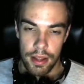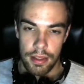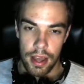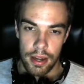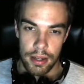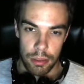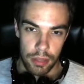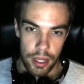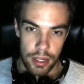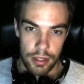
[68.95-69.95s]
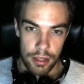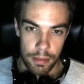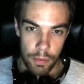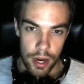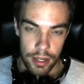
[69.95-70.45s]
that is placed
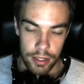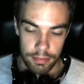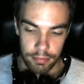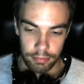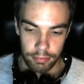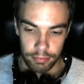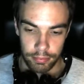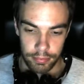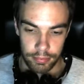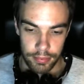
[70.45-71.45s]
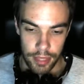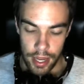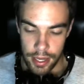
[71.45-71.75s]
somewhere in the